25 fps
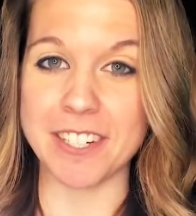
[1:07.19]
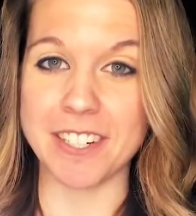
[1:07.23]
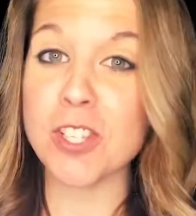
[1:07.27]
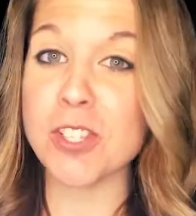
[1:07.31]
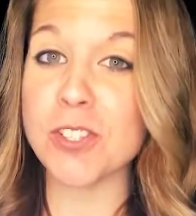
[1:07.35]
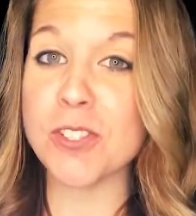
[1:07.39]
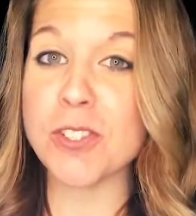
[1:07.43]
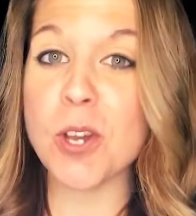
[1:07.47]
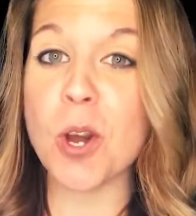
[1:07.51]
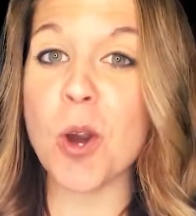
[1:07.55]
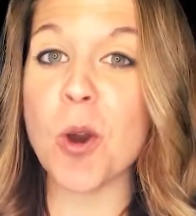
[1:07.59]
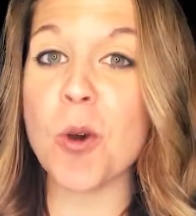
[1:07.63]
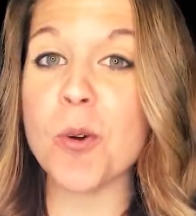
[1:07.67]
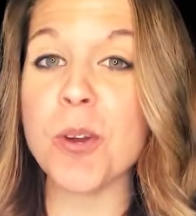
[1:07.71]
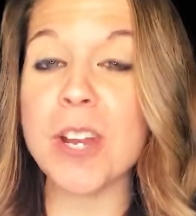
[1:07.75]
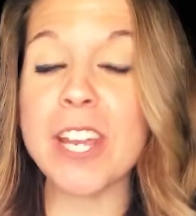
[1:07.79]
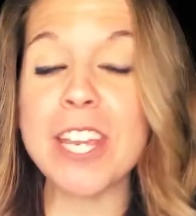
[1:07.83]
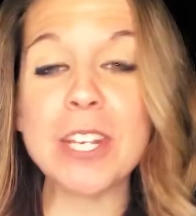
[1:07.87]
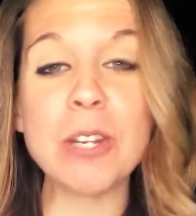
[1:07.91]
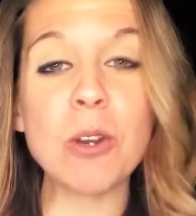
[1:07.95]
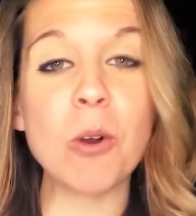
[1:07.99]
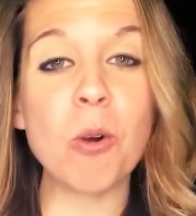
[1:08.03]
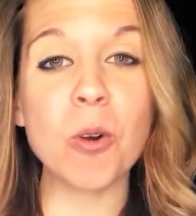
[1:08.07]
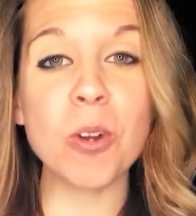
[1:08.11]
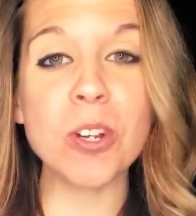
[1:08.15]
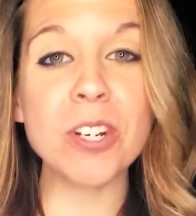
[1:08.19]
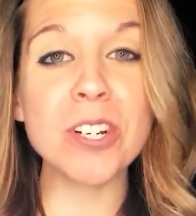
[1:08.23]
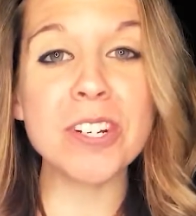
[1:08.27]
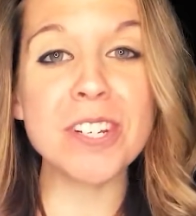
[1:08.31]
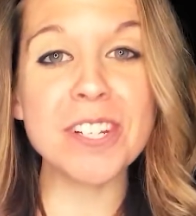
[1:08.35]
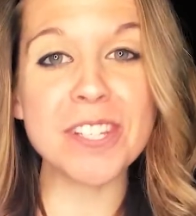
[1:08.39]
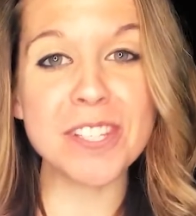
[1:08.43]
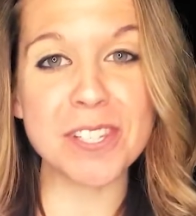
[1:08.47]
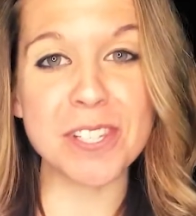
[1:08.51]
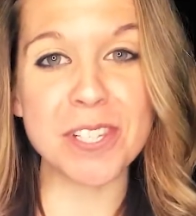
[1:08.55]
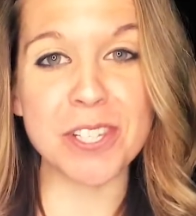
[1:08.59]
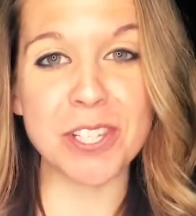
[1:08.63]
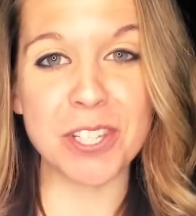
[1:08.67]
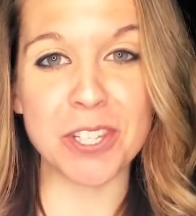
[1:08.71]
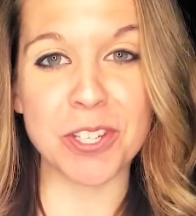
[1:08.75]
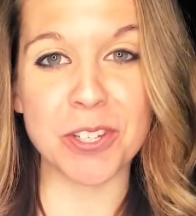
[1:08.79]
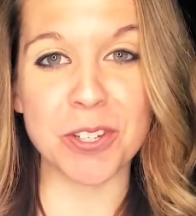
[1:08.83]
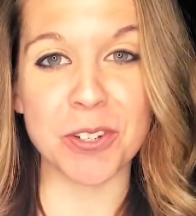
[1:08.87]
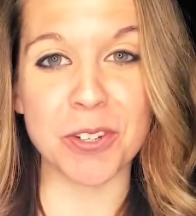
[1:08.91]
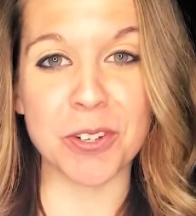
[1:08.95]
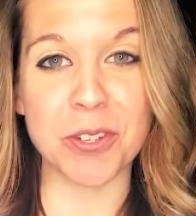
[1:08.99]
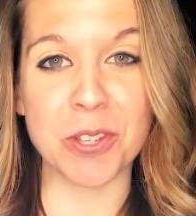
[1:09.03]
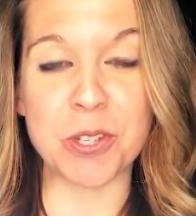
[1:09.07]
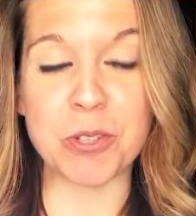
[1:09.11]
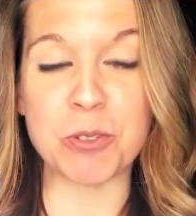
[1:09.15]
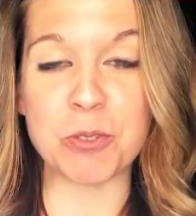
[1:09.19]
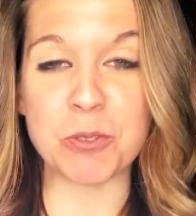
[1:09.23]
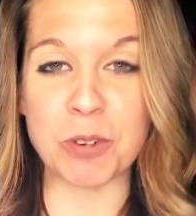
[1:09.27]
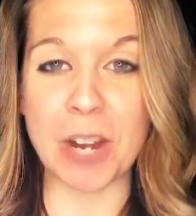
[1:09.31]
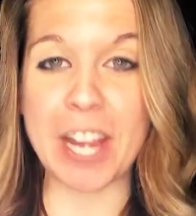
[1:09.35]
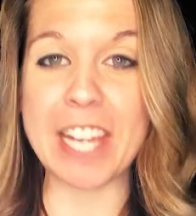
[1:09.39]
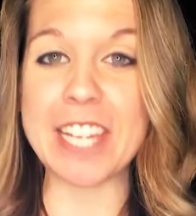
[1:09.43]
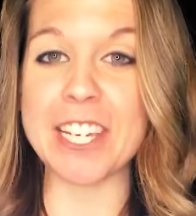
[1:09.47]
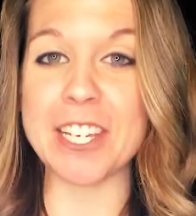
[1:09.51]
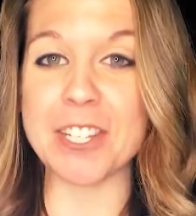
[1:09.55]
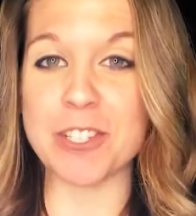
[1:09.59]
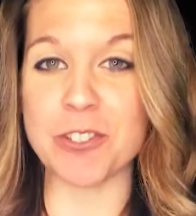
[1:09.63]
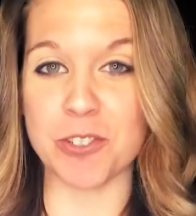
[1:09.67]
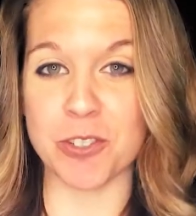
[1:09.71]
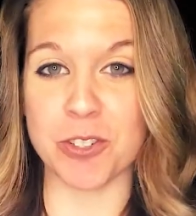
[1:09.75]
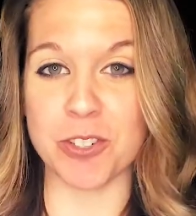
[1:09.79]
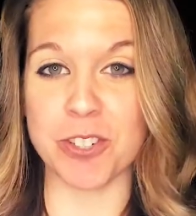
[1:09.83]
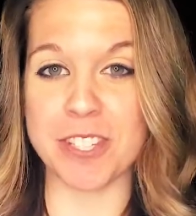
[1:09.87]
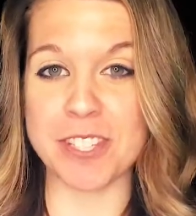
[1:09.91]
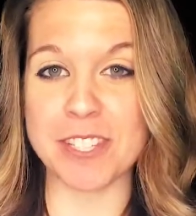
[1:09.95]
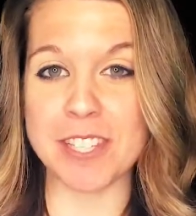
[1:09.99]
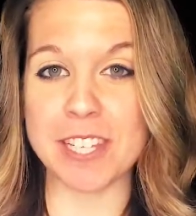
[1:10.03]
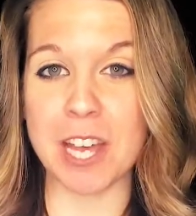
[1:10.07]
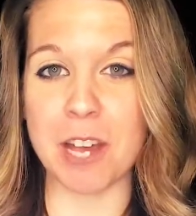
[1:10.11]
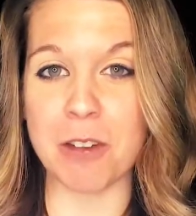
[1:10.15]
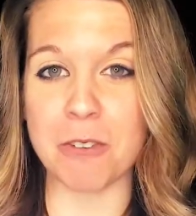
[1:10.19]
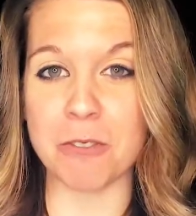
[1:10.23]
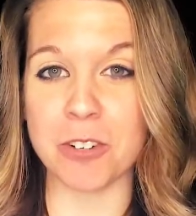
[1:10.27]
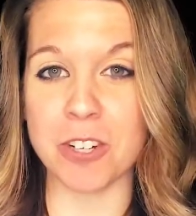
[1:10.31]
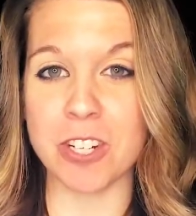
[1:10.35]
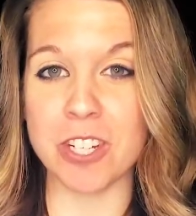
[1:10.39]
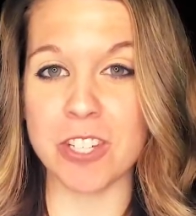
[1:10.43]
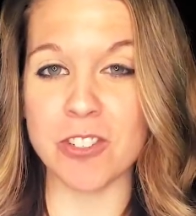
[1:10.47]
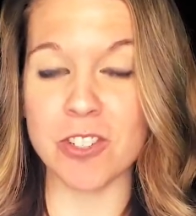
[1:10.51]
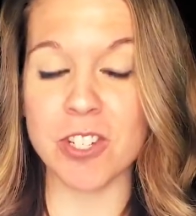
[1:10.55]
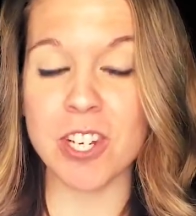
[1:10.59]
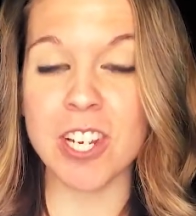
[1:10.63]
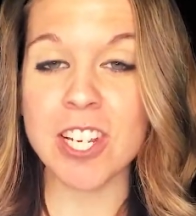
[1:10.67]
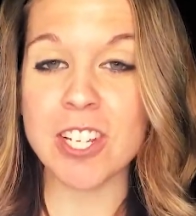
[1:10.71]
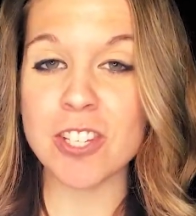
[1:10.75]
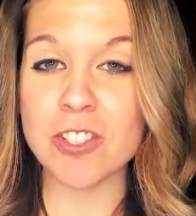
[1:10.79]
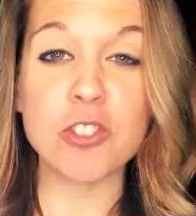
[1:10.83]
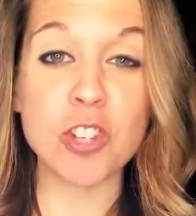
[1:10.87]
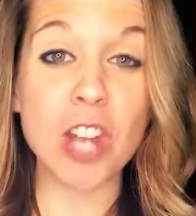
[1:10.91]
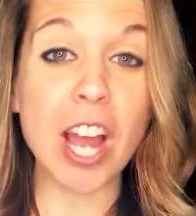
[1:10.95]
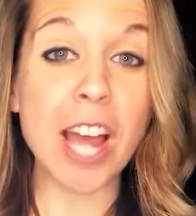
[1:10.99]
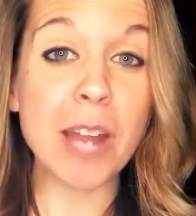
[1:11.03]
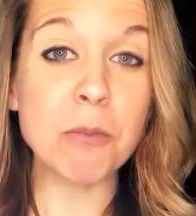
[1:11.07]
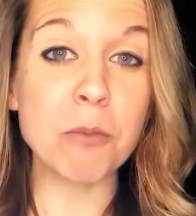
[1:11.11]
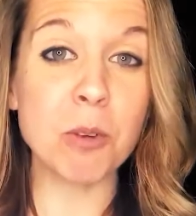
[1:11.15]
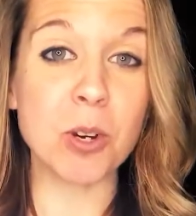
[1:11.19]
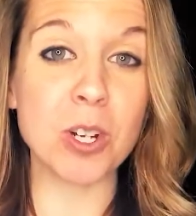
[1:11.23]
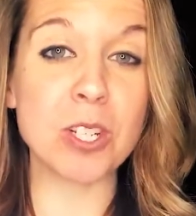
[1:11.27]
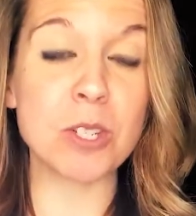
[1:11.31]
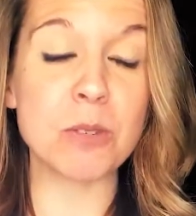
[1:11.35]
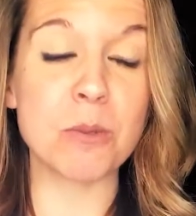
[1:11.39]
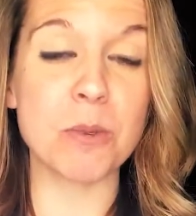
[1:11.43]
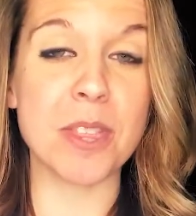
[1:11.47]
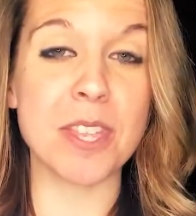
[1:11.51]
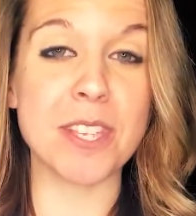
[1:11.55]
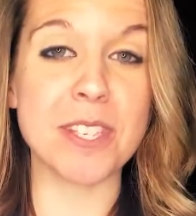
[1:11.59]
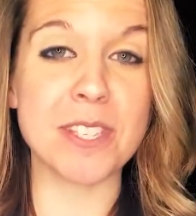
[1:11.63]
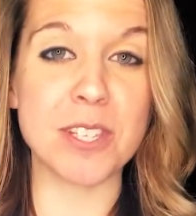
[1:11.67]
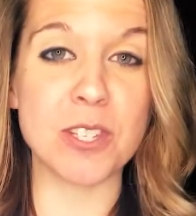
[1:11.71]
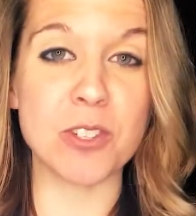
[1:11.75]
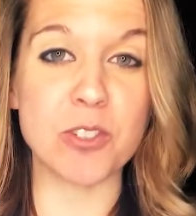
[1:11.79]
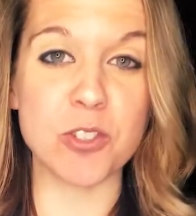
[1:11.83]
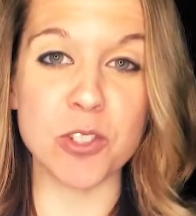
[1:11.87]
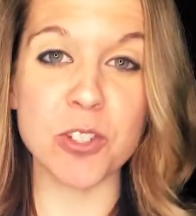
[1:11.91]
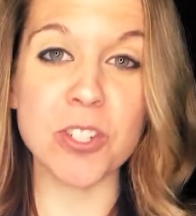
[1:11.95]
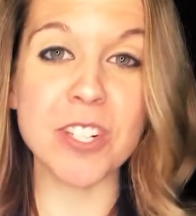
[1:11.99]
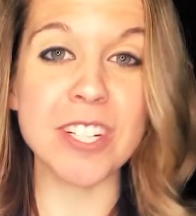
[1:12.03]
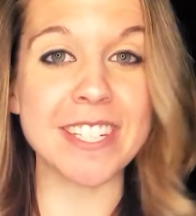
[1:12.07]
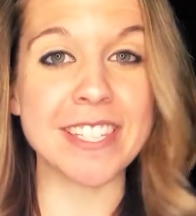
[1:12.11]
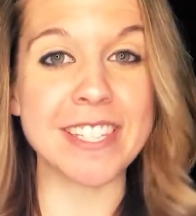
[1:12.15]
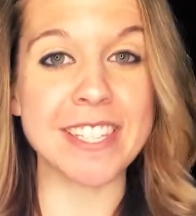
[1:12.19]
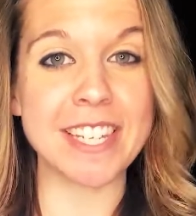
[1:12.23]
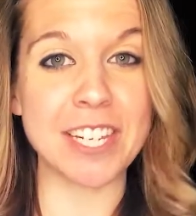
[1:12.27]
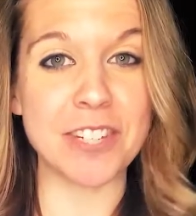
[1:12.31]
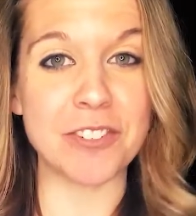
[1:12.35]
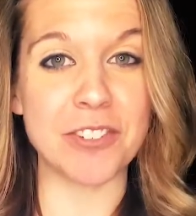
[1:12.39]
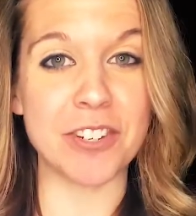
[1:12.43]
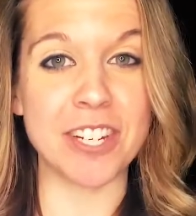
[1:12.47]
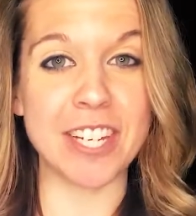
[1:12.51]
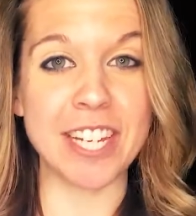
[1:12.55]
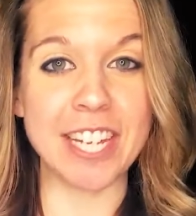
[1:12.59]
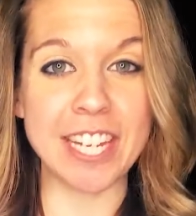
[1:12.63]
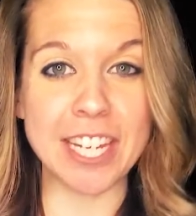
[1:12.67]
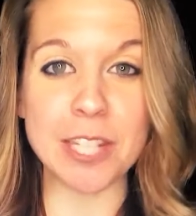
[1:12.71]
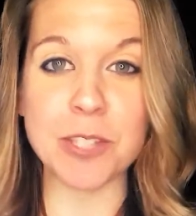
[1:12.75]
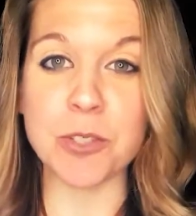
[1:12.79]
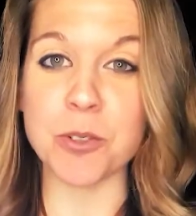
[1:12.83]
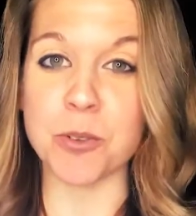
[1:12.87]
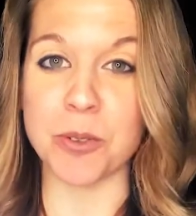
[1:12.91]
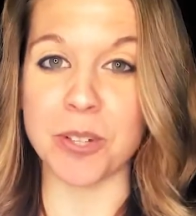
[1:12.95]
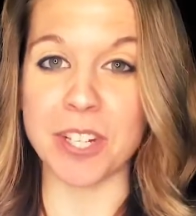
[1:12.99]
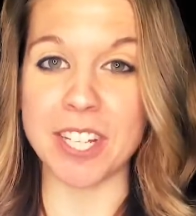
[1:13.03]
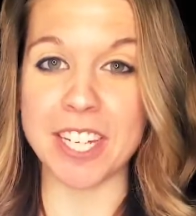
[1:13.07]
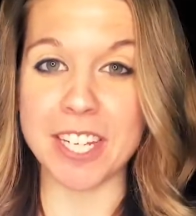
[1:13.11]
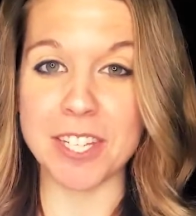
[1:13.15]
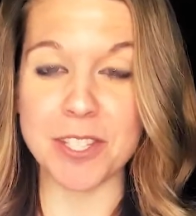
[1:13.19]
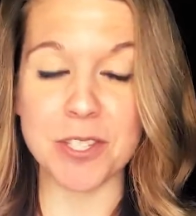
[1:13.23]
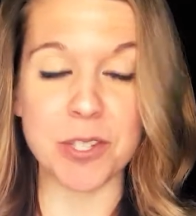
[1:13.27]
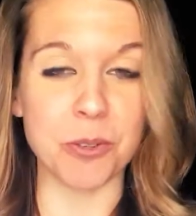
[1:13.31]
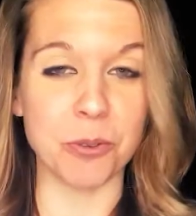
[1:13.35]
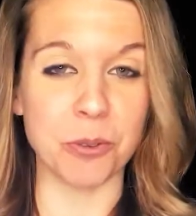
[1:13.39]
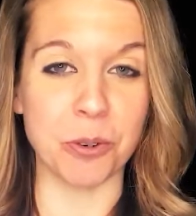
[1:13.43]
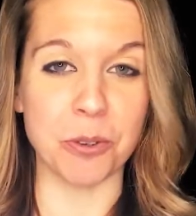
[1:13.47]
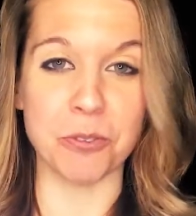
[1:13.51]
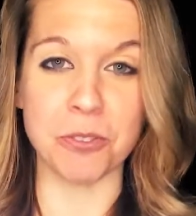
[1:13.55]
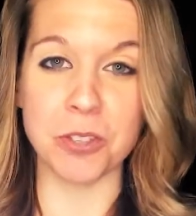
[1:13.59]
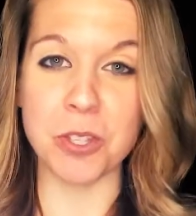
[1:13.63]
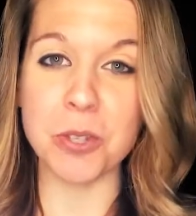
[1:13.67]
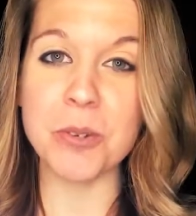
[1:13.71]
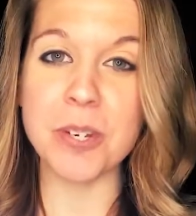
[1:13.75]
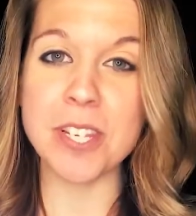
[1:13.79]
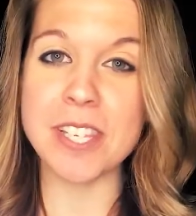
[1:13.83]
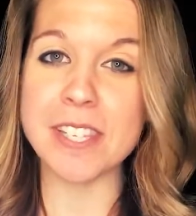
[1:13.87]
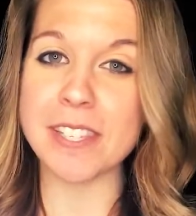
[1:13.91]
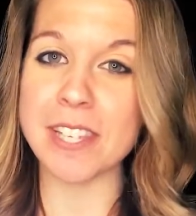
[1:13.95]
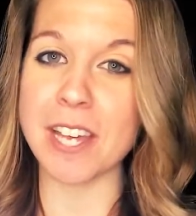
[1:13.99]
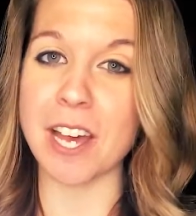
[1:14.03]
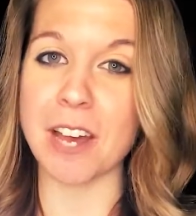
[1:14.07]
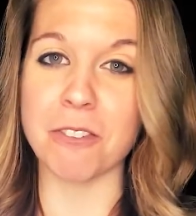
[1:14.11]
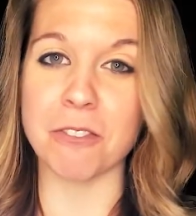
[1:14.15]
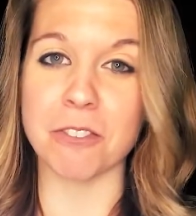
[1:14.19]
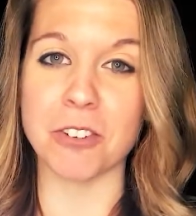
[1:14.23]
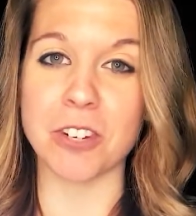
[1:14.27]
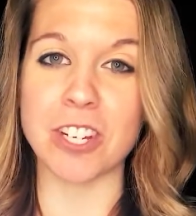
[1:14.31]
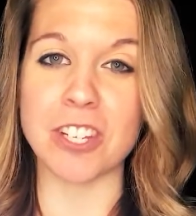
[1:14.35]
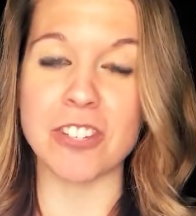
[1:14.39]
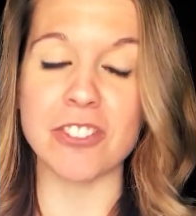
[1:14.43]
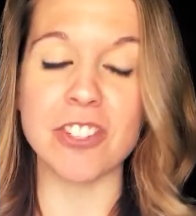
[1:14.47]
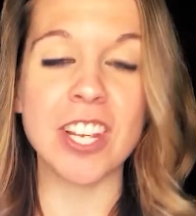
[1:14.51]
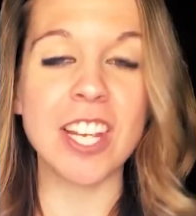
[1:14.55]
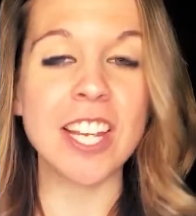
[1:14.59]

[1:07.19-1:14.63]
So in order to secure the right insurance coverage, John works with his insurance agent annually to review his coverage,